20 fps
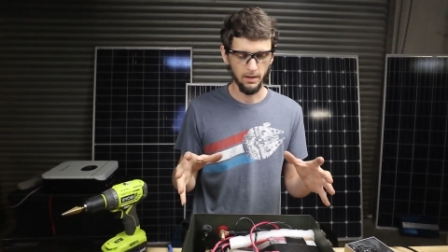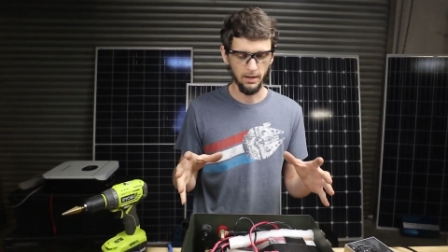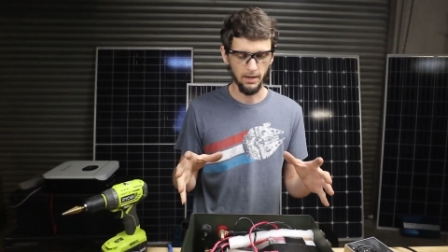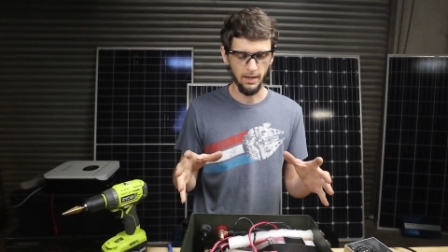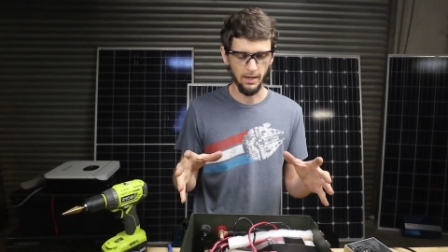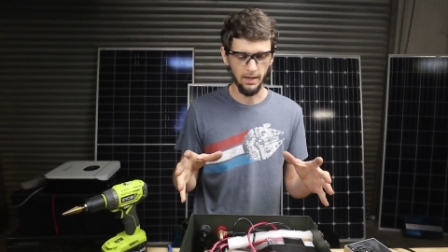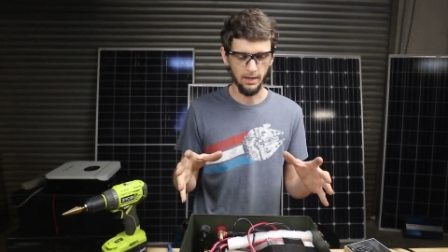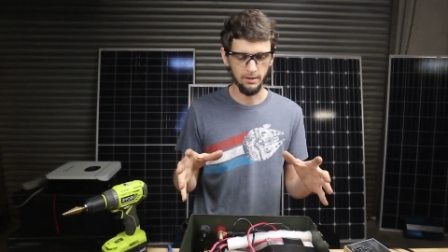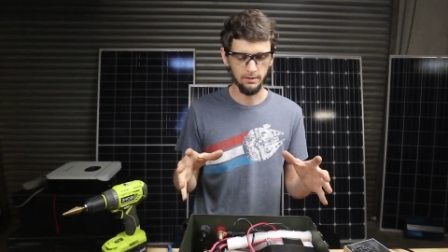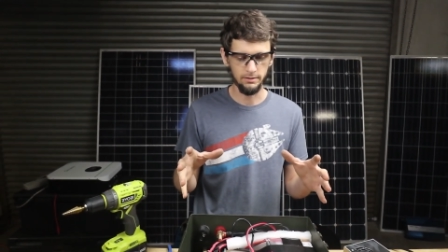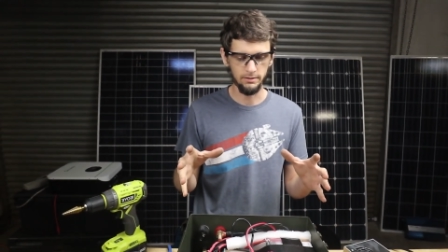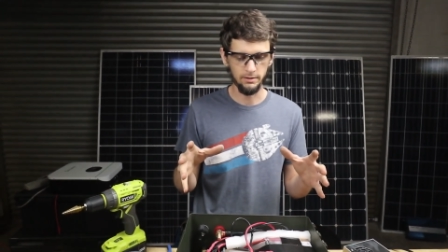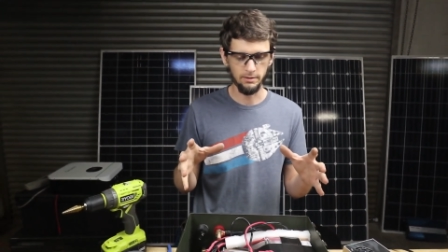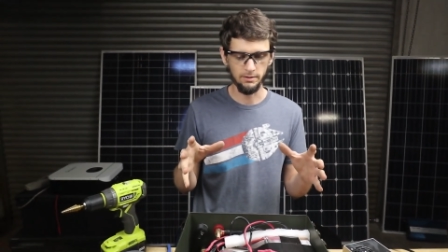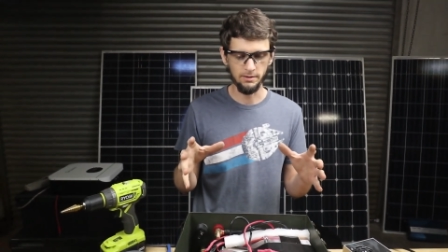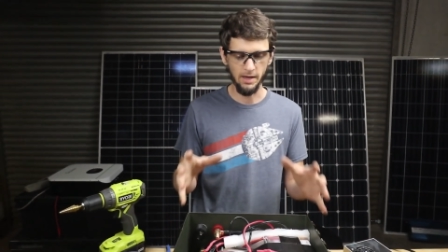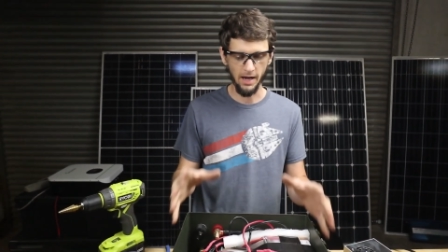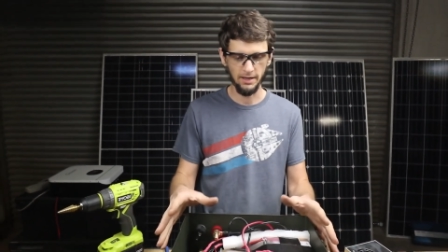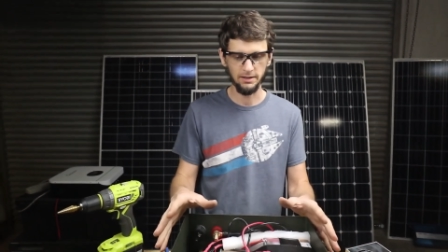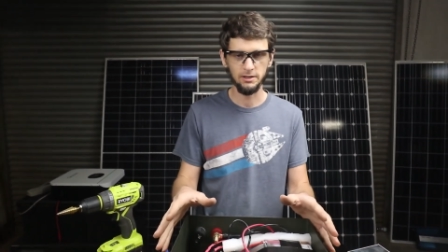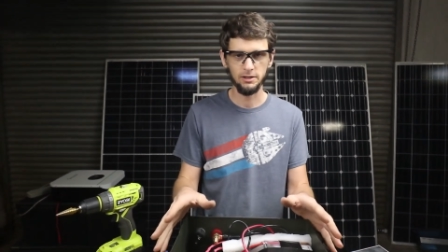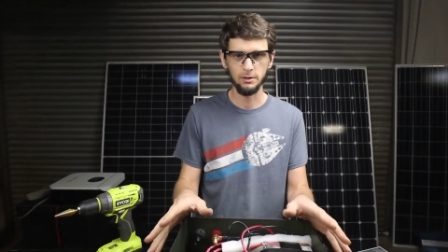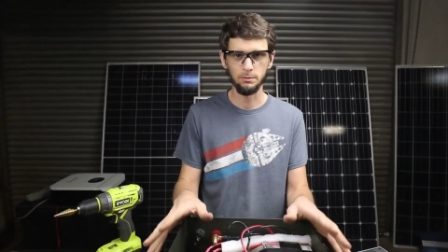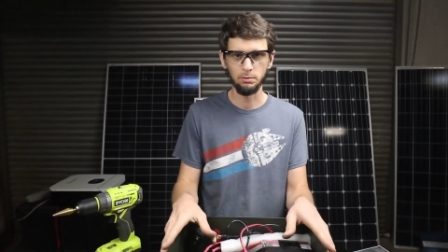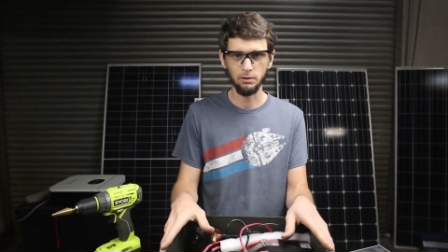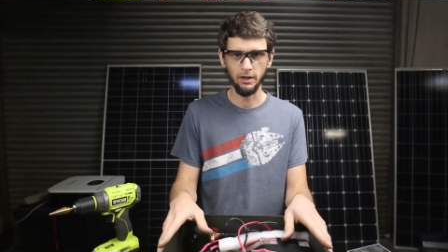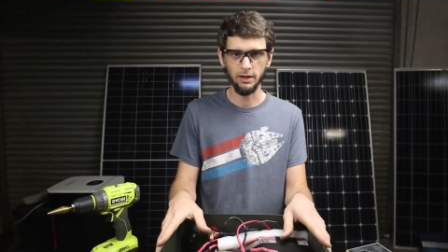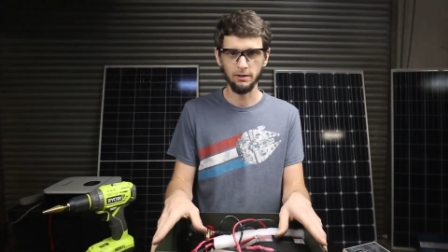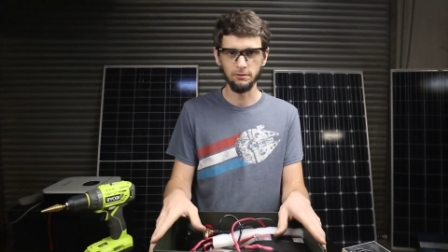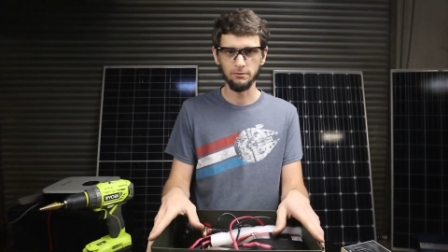And that's the
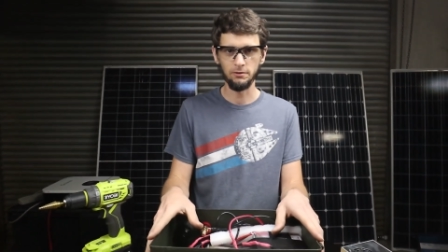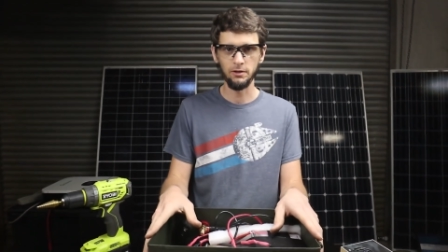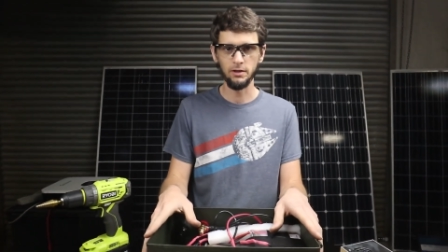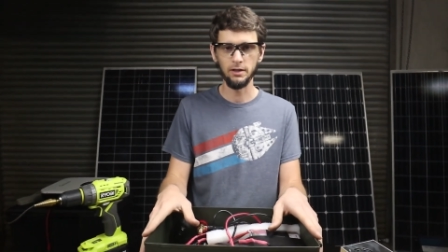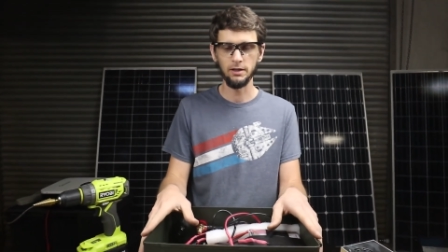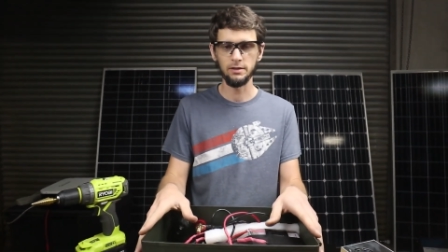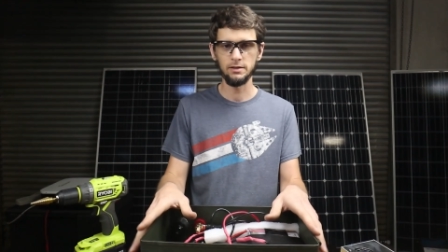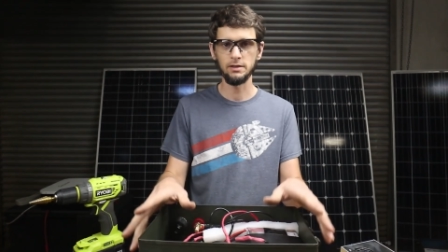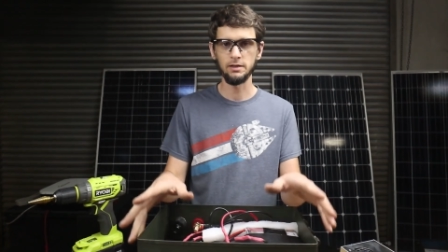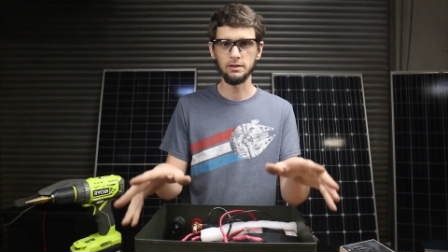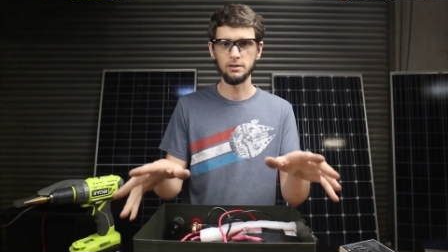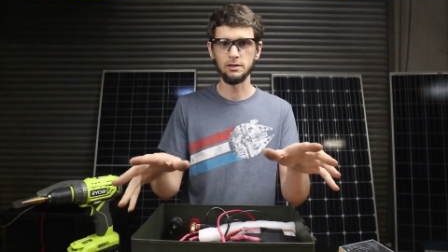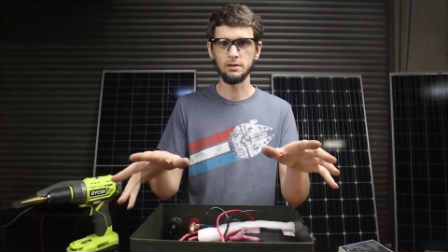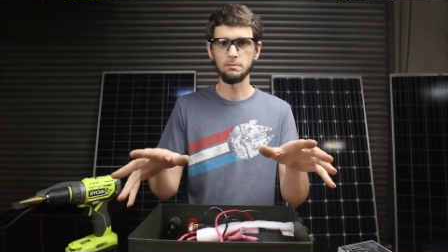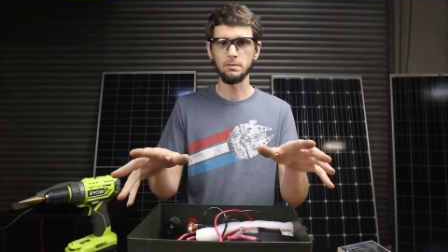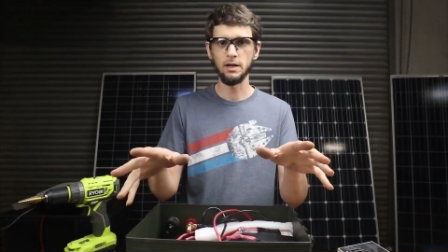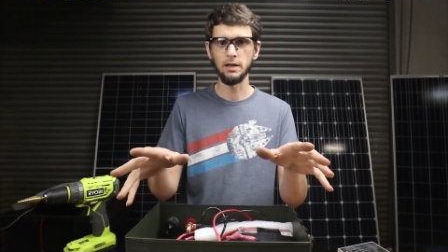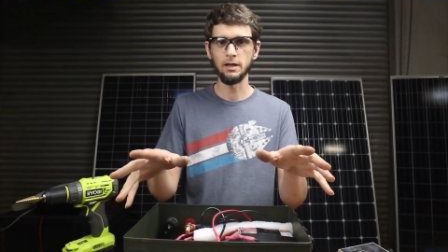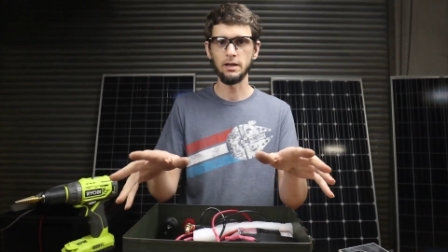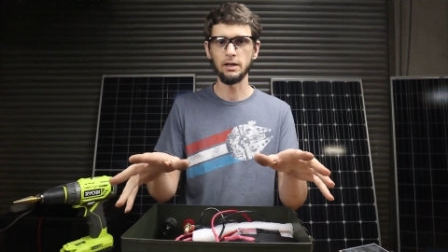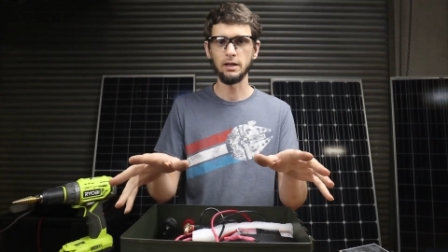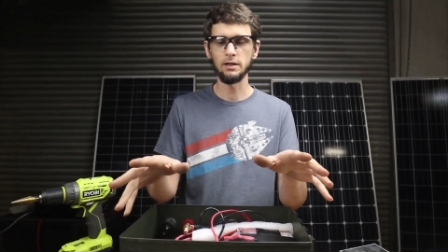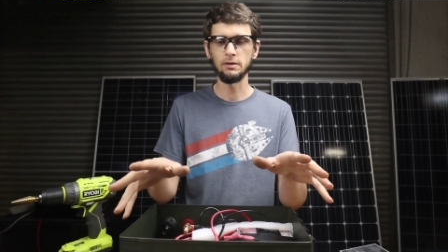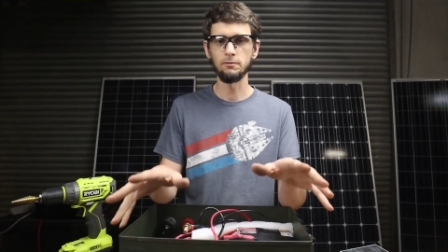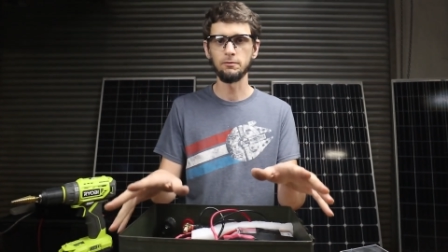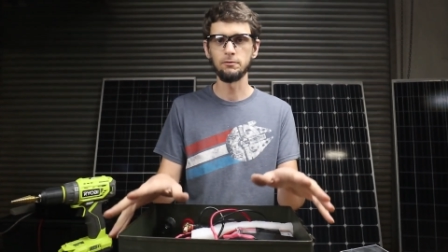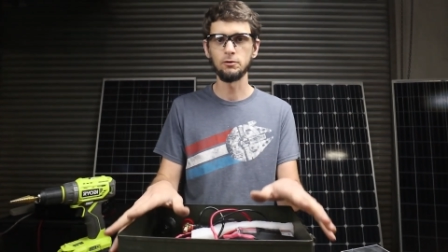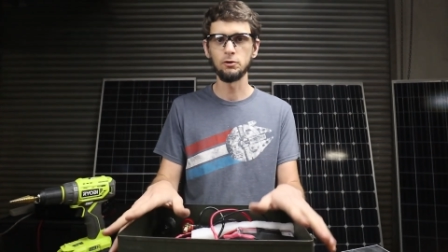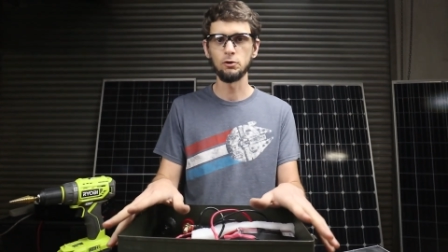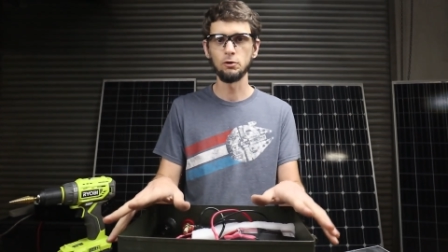plan for this, is to make it
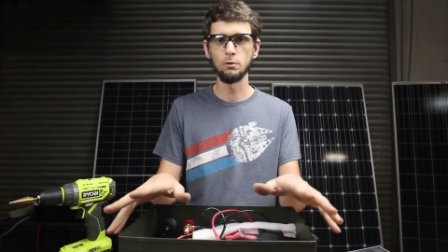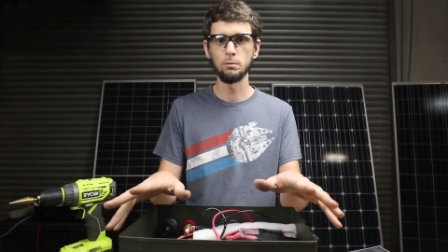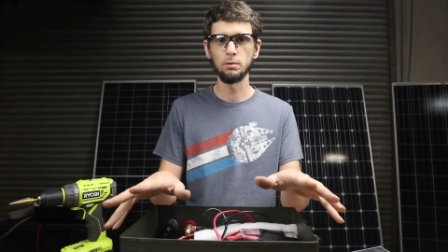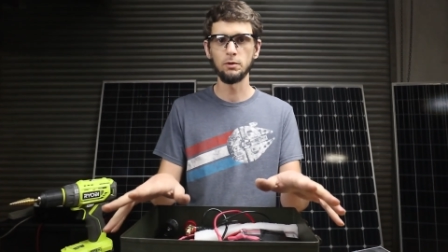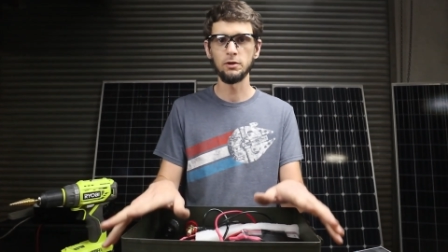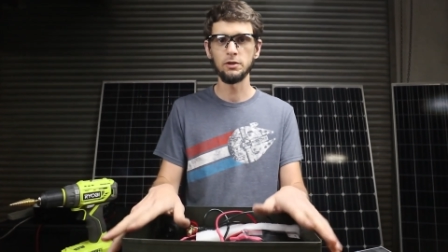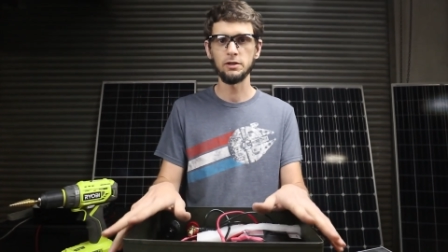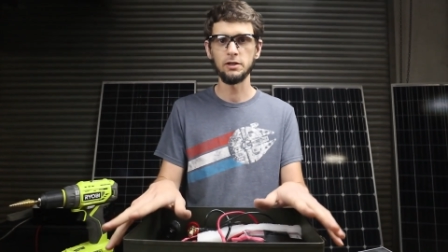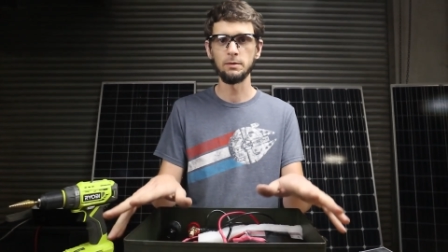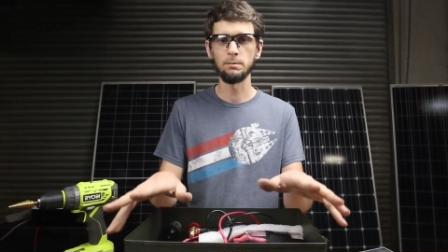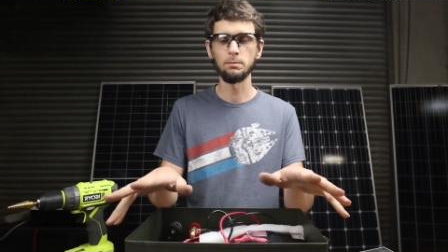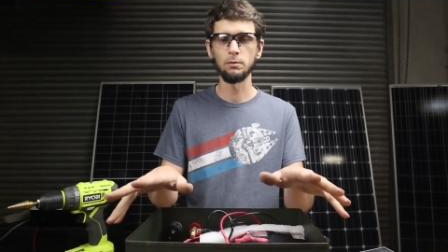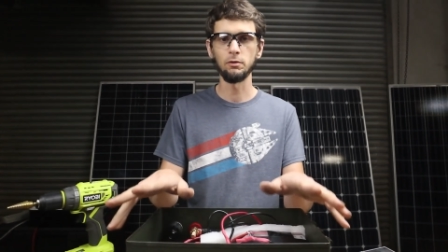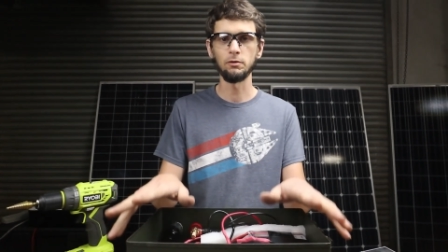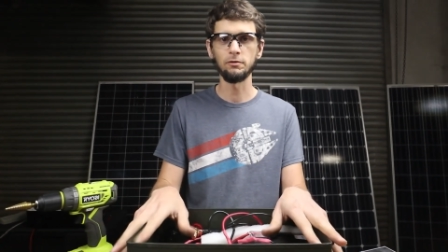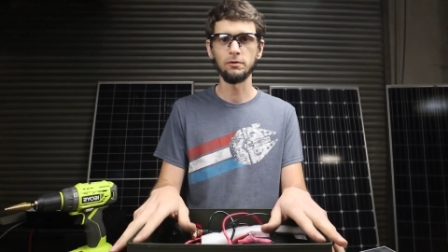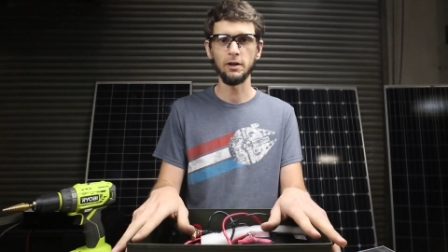a super simple,